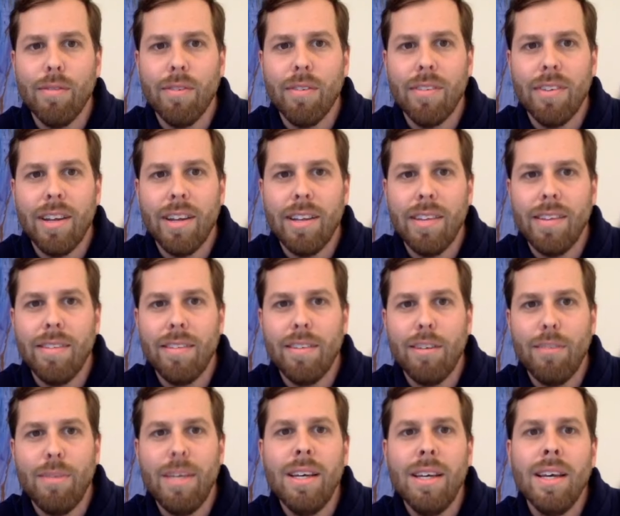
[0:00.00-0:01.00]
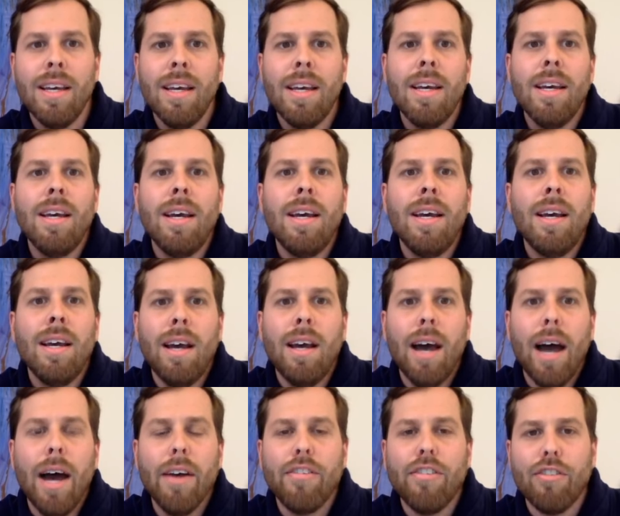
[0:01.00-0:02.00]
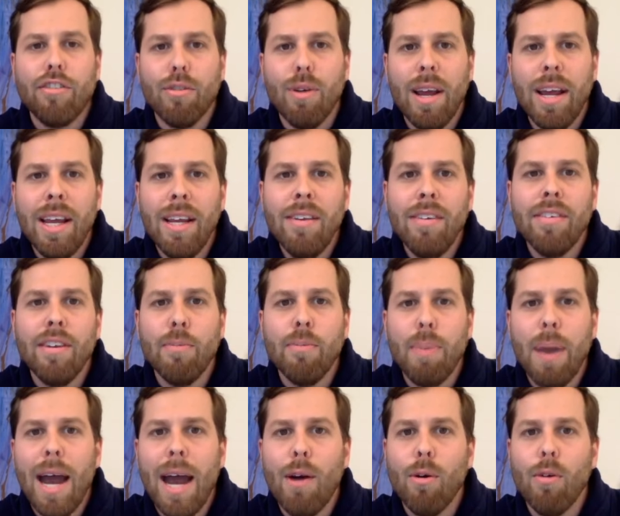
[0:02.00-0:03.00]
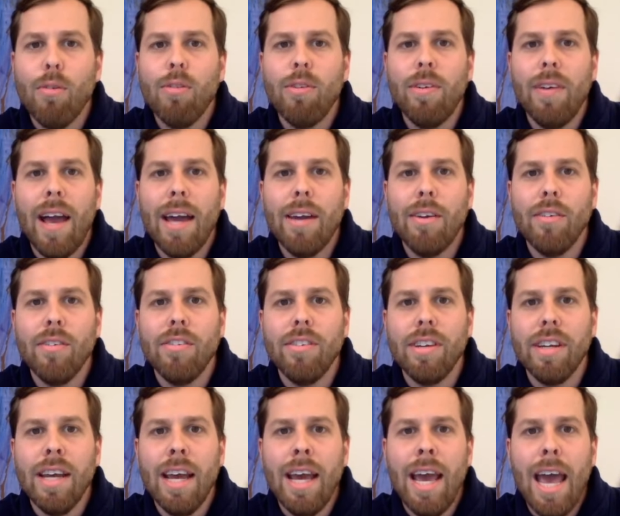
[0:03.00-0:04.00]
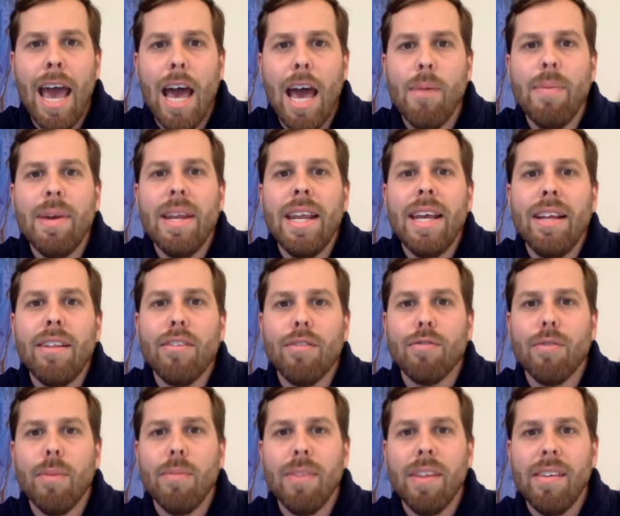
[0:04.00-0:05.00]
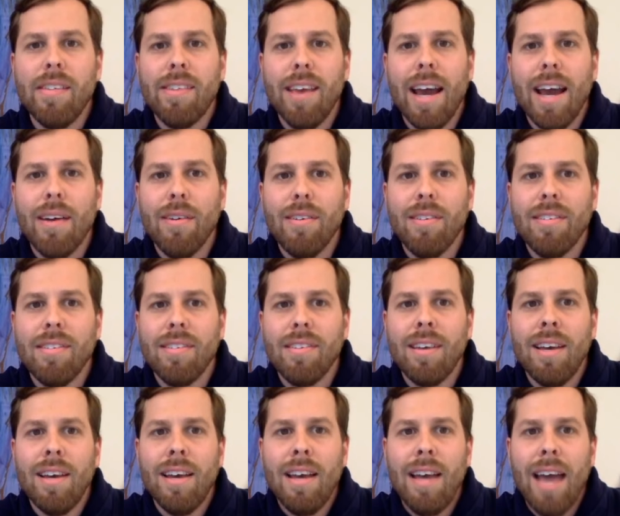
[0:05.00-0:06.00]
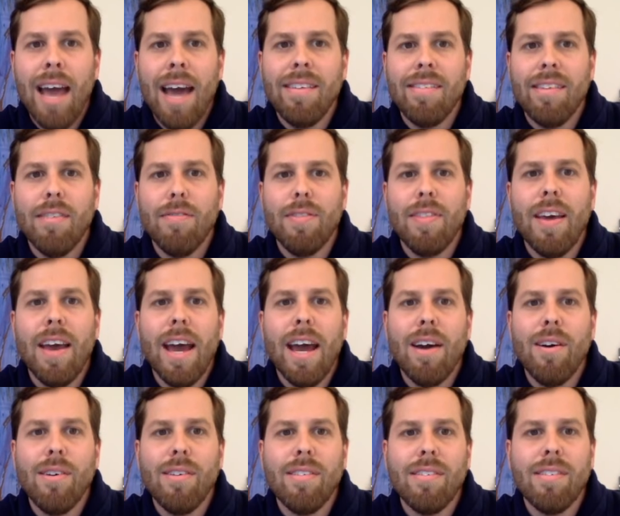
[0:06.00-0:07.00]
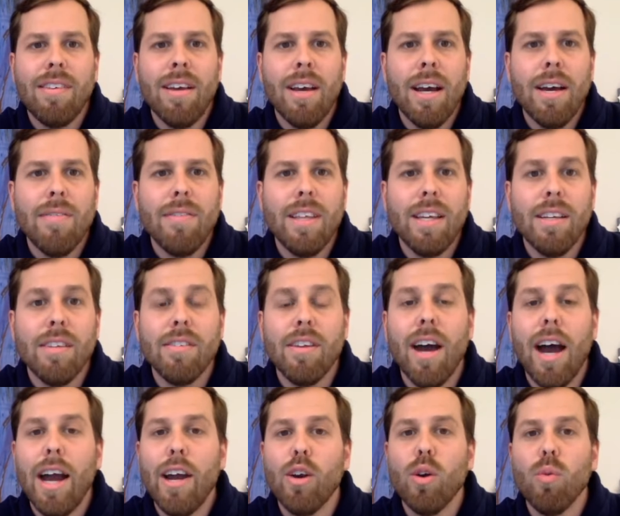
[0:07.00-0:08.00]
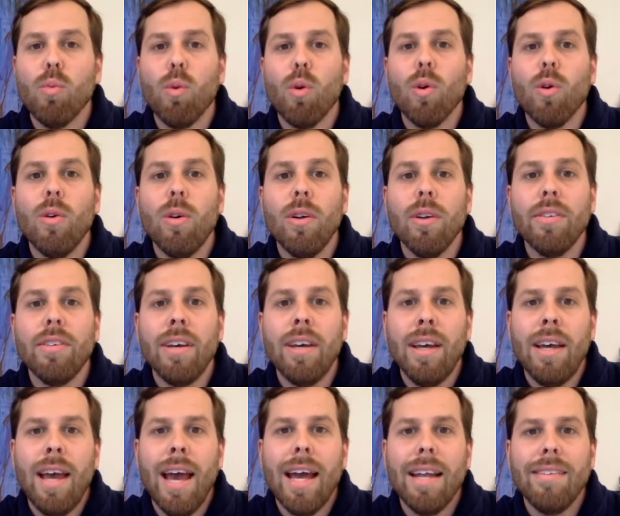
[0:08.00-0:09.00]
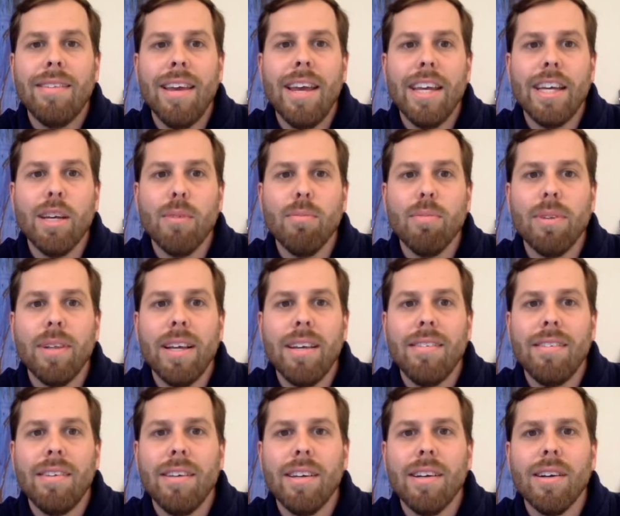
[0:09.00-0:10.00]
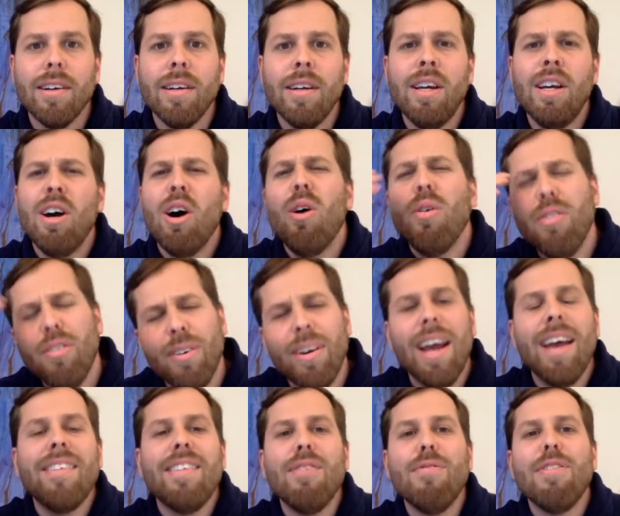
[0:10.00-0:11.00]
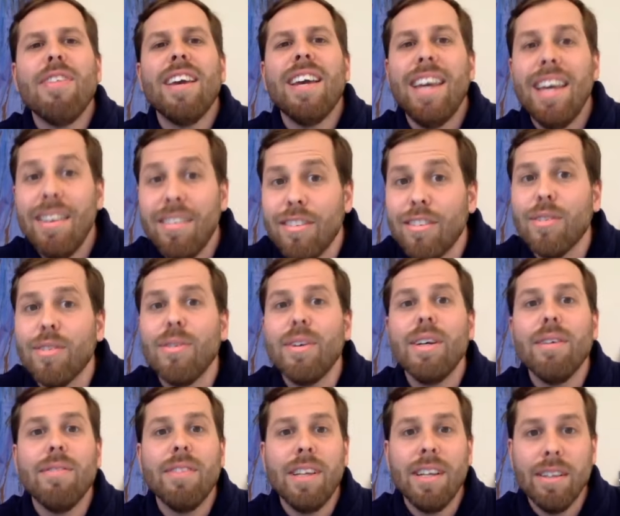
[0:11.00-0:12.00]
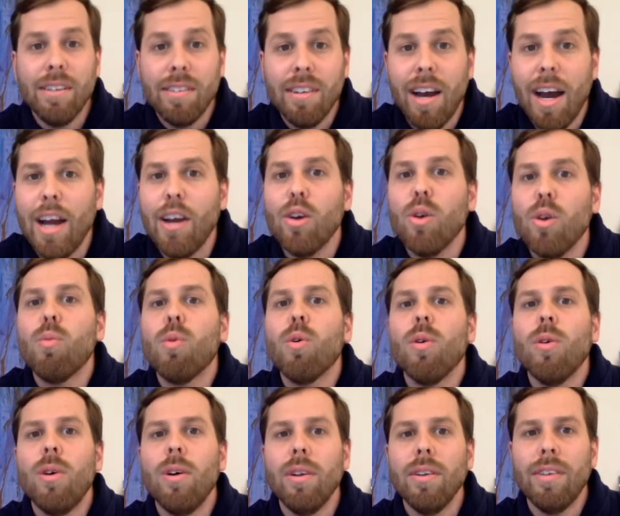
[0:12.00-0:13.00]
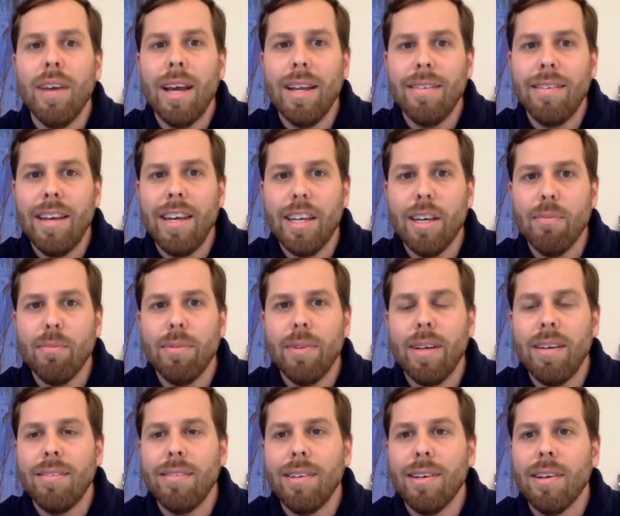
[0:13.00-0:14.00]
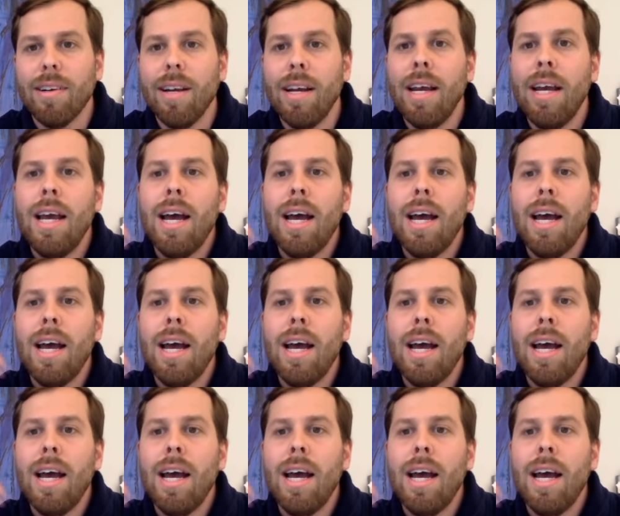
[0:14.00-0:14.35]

sending this to me. A strange and powerful energy emanates from this house, as if the house of the entire world had taken place here. Oh, sorry, as if the history of the entire world had taken place here.